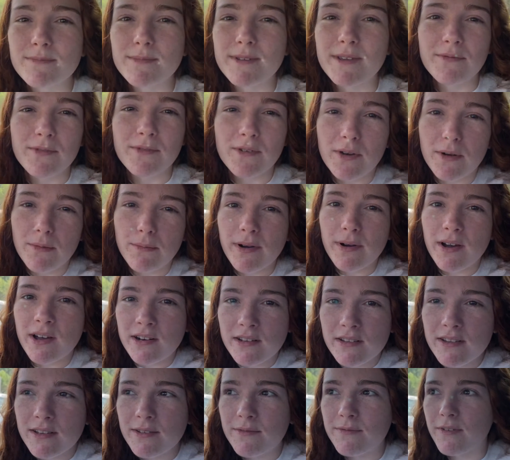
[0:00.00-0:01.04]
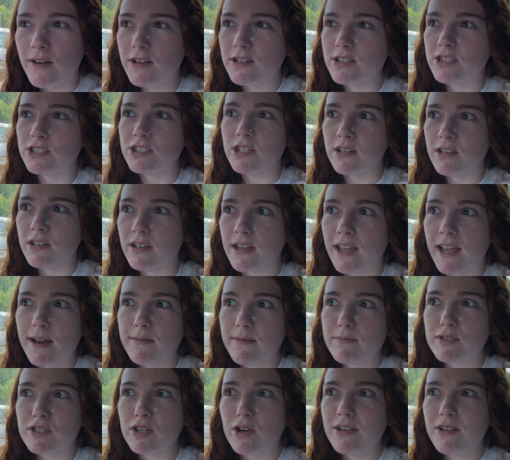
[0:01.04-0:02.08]
me for a bodily function? Like
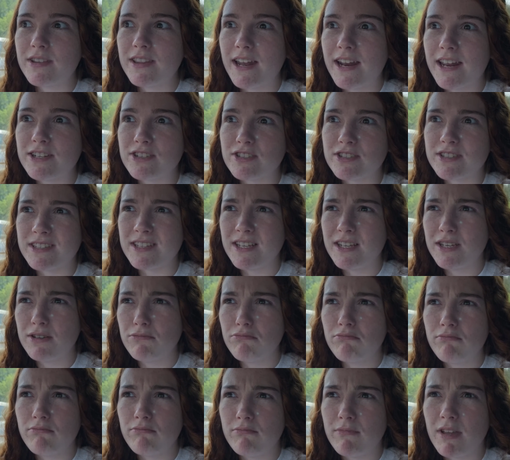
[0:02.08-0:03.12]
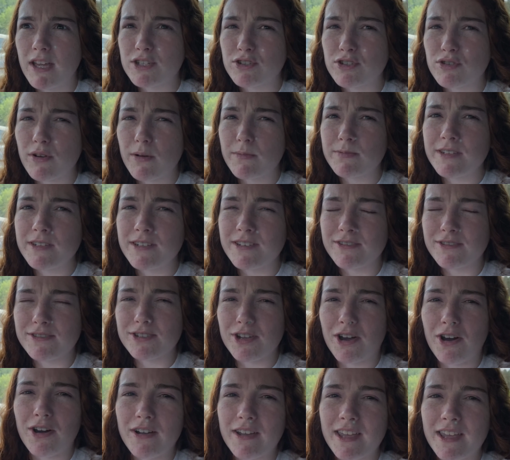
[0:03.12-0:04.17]
I'm sorry that I just interrupted your
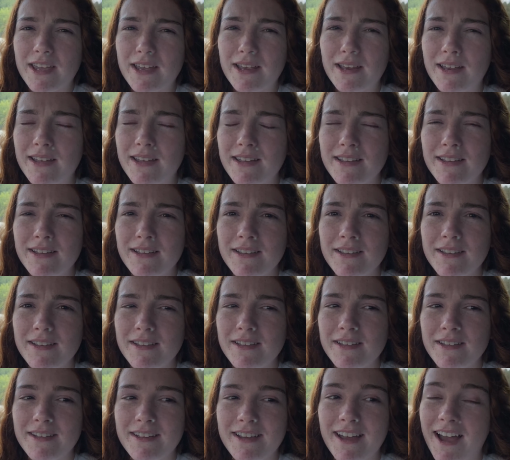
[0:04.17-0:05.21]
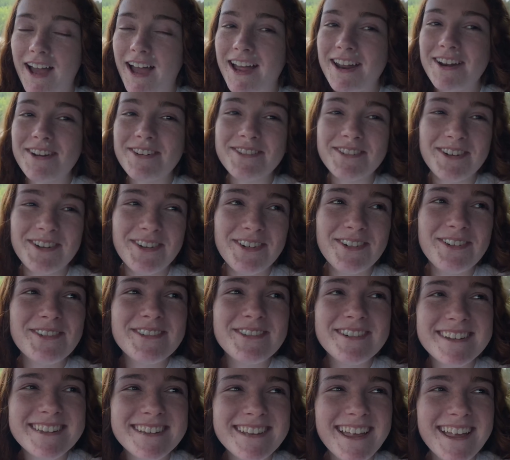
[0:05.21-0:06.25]
talking. I don't know.
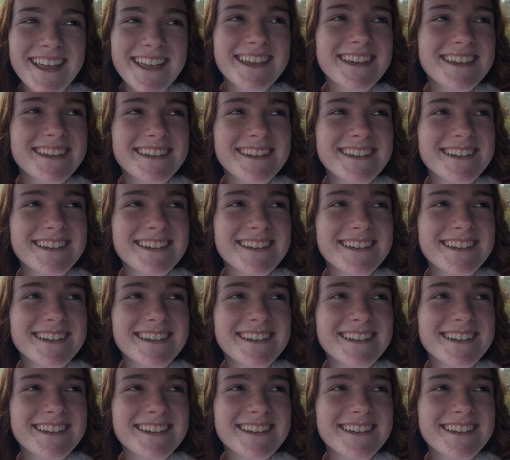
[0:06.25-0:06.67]
Like